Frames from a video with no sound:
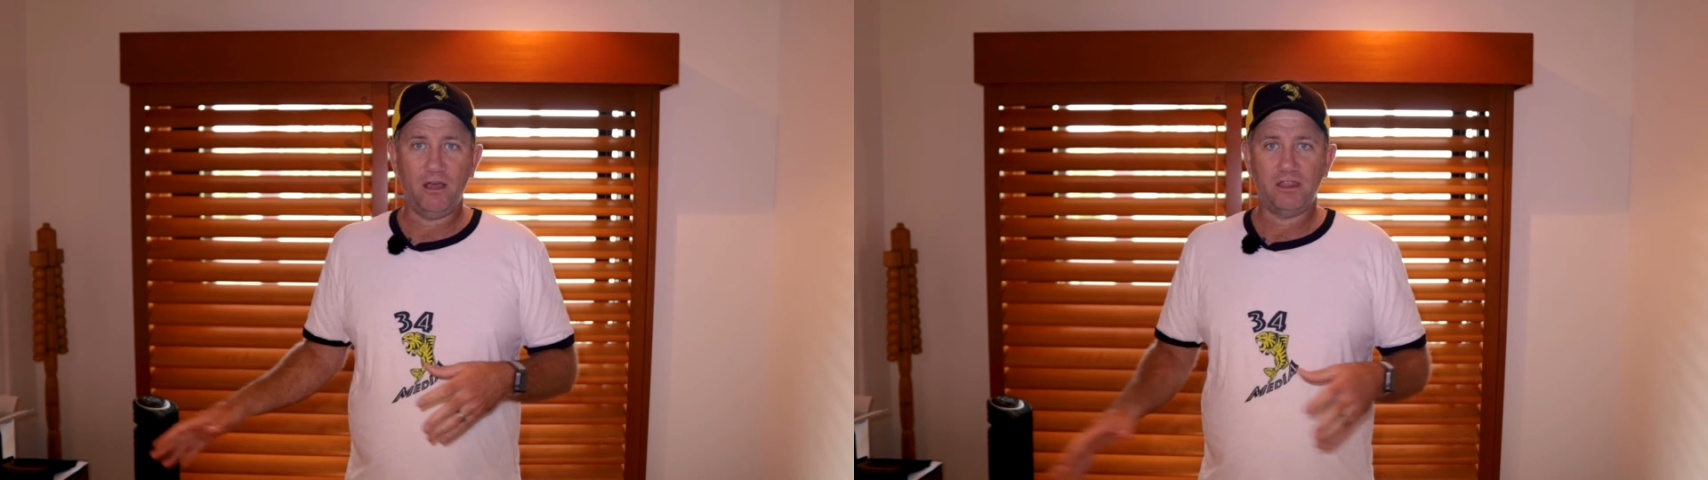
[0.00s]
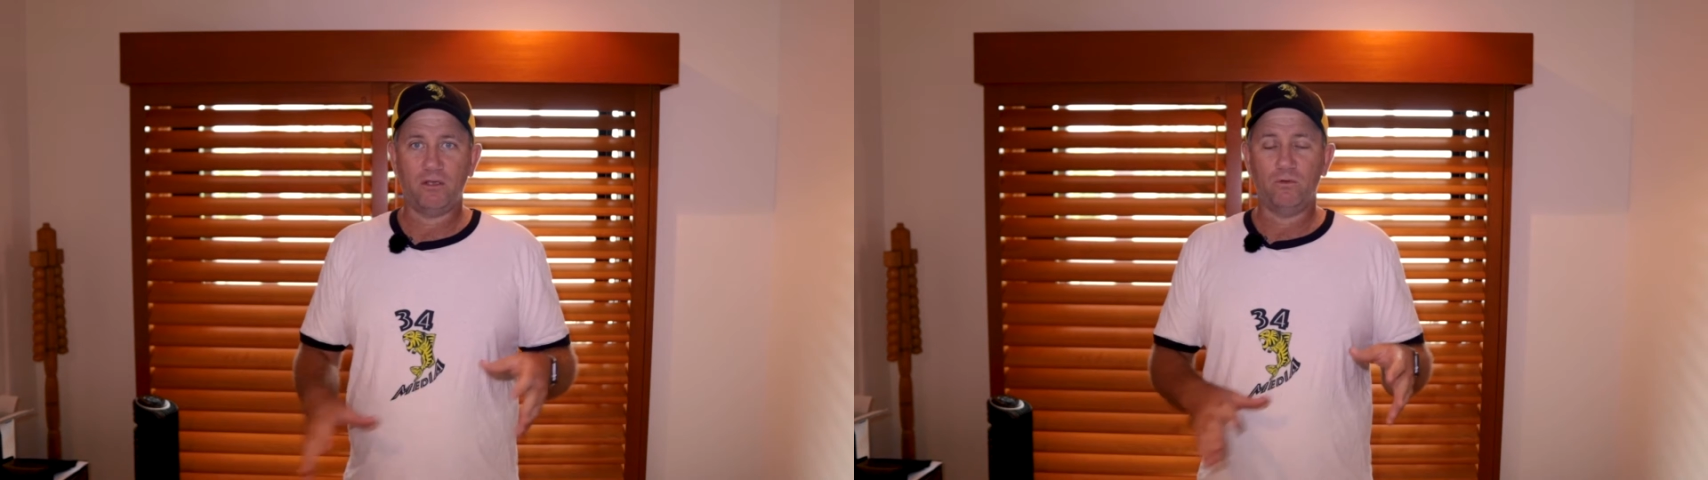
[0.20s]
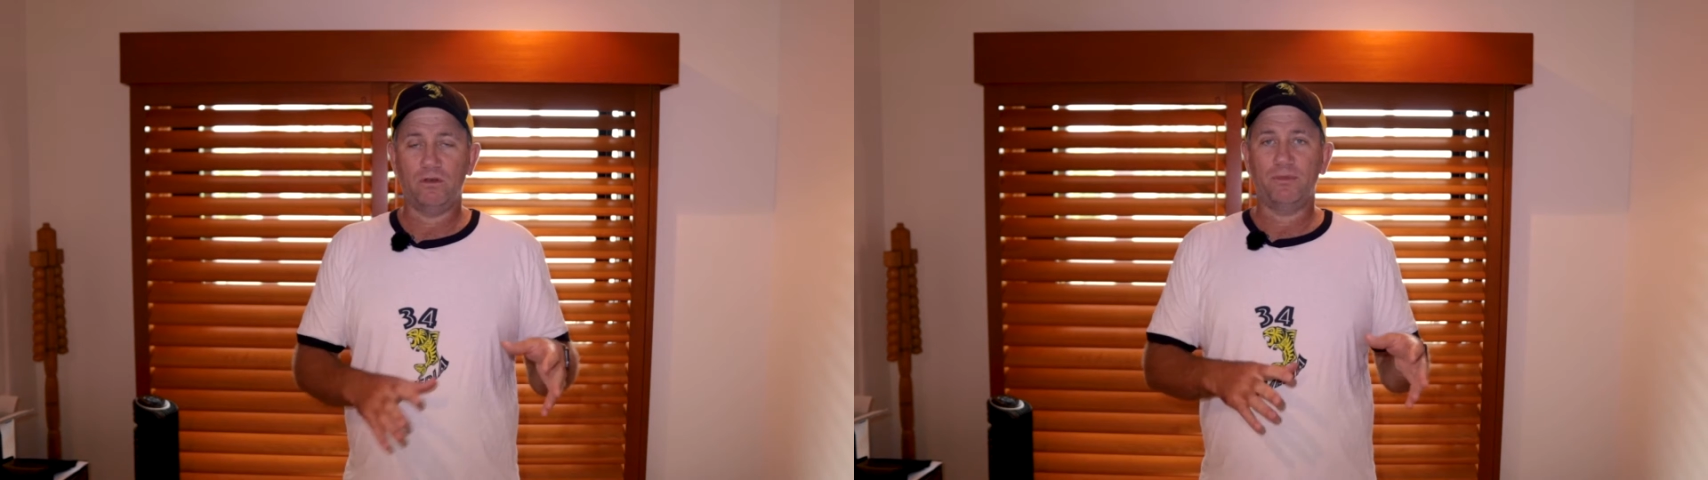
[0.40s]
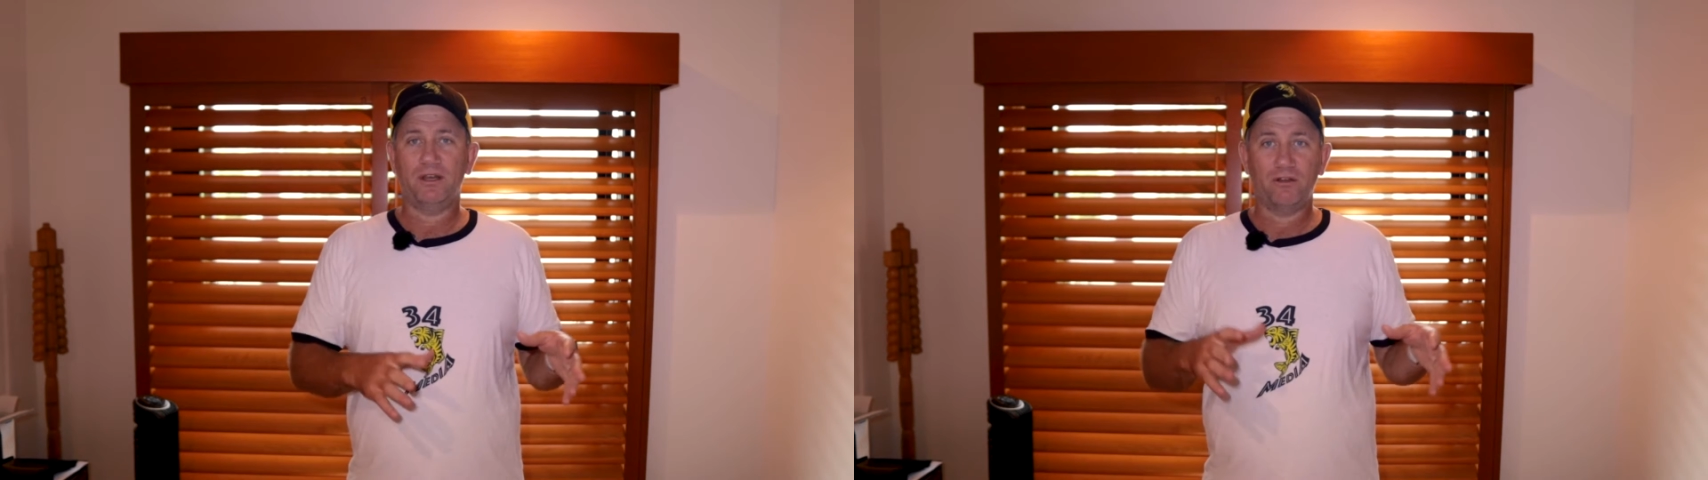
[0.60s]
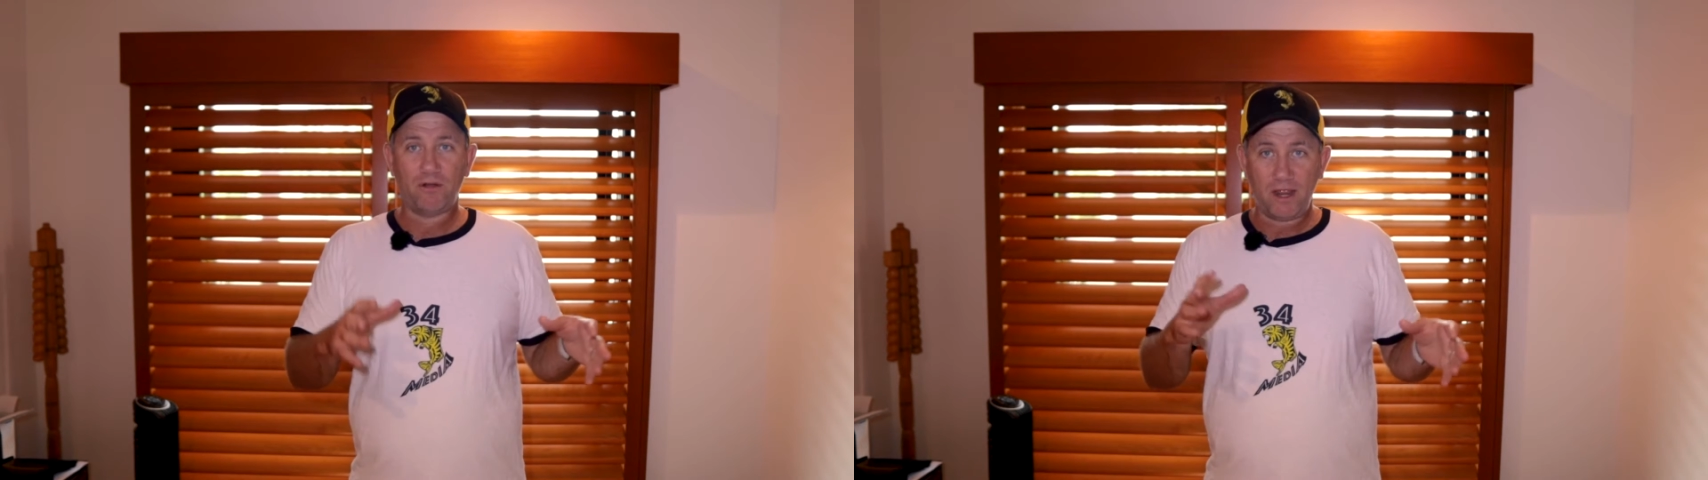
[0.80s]
I think it would have
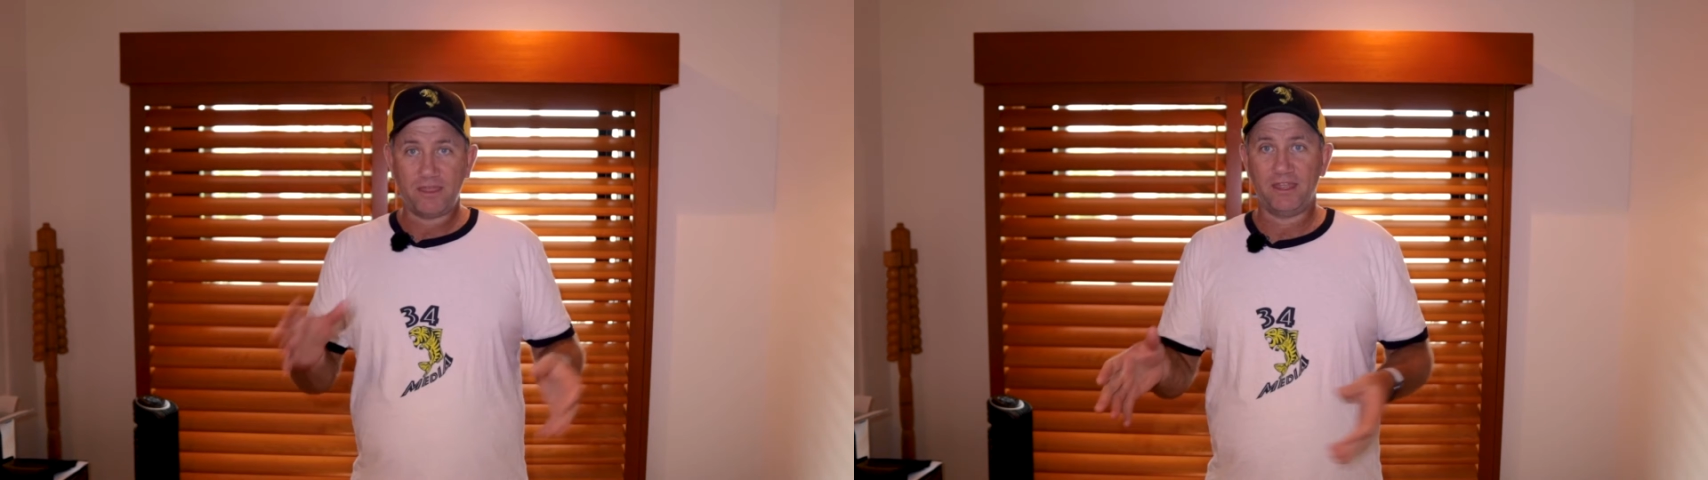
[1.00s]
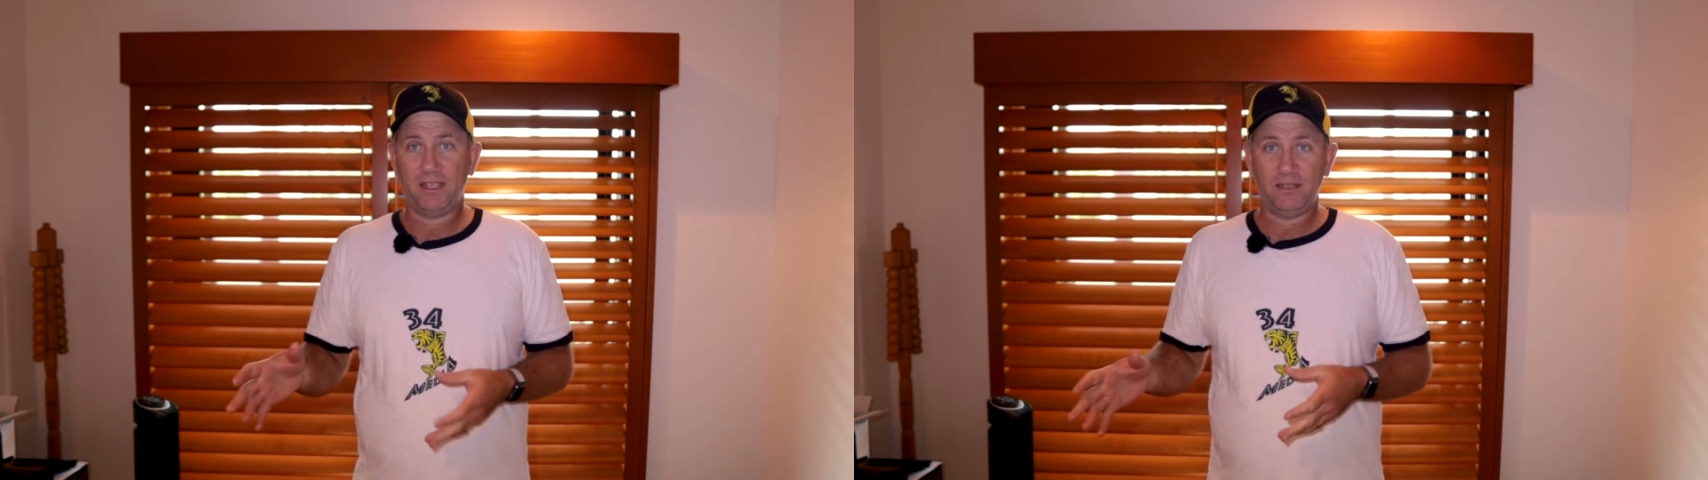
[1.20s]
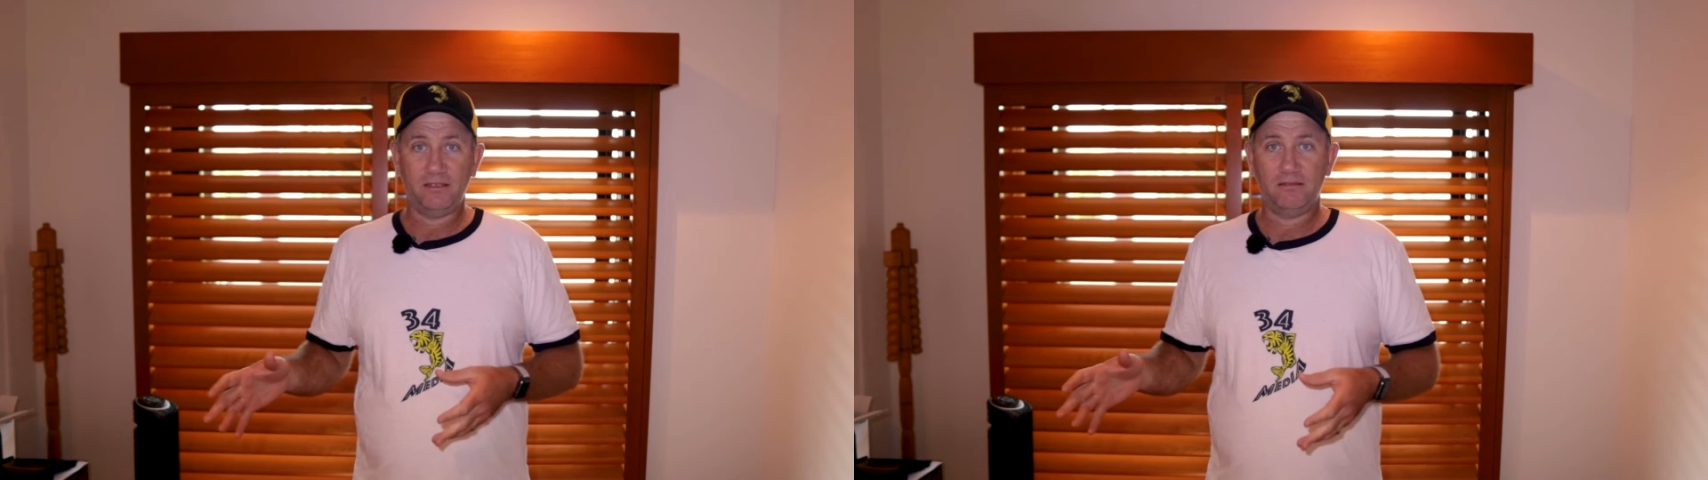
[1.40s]
been a great thing.